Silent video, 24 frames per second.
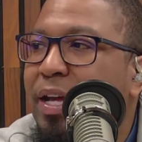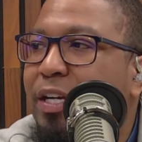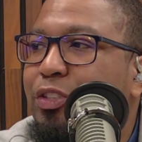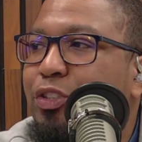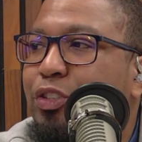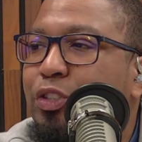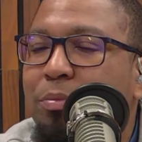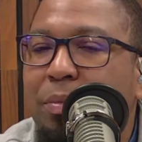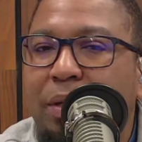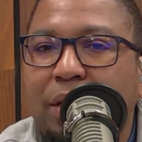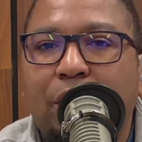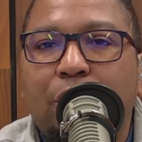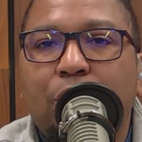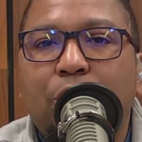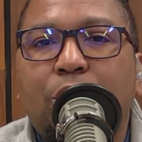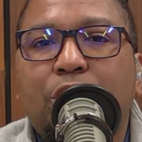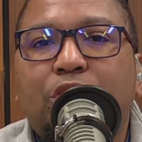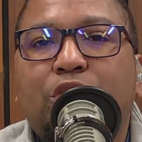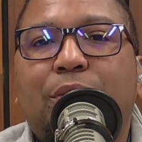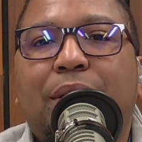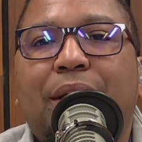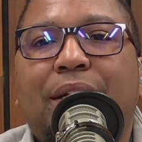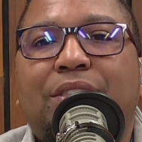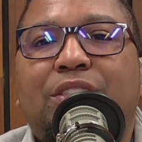as you're making your
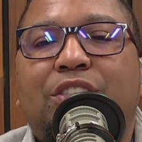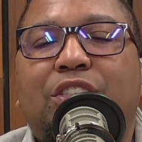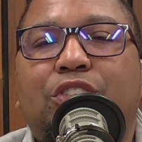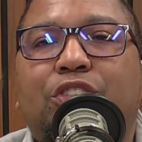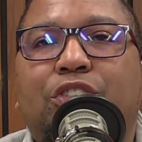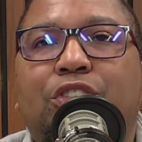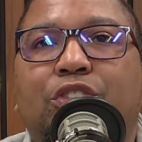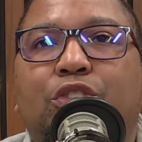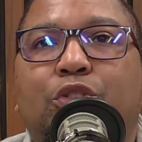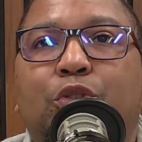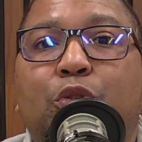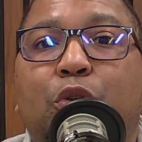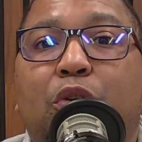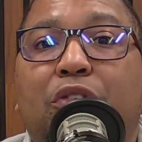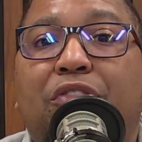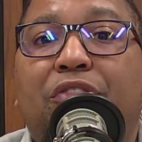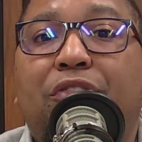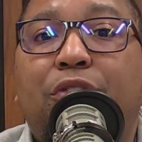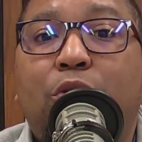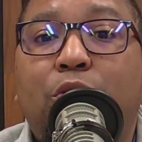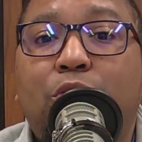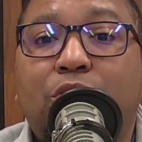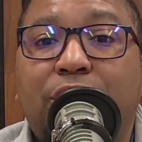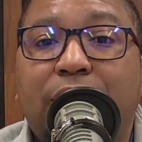transition to your
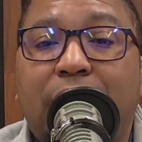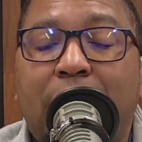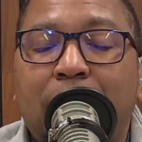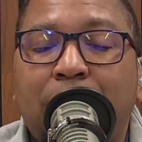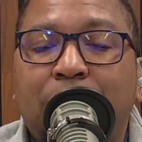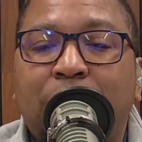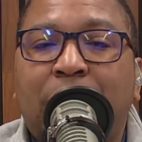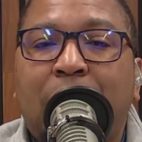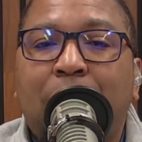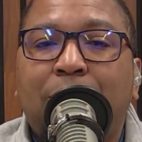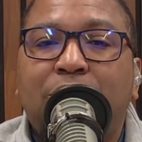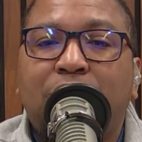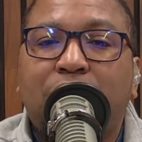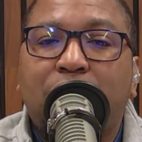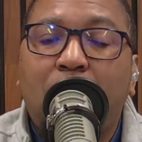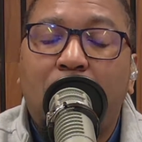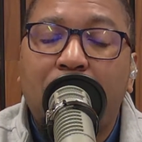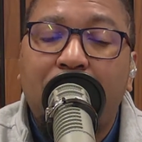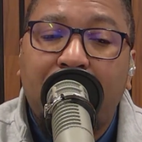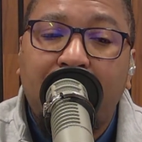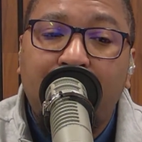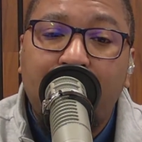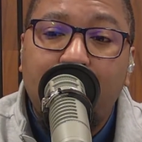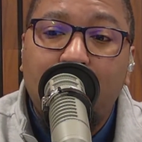full-time job,
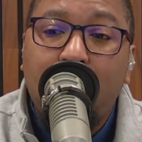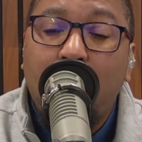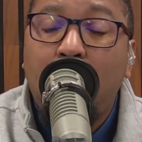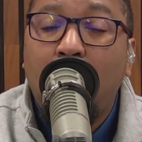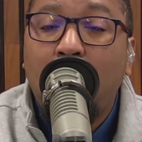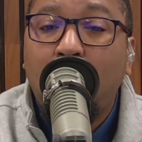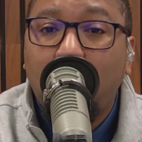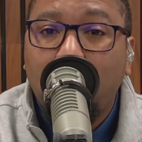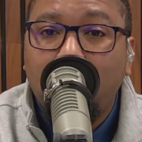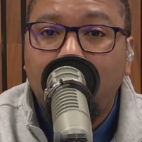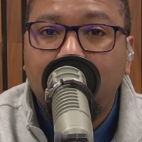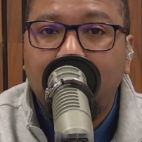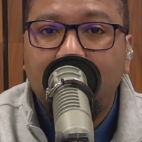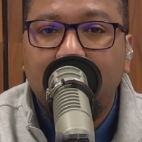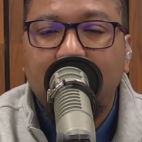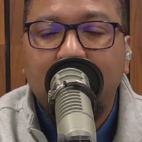starting in your home,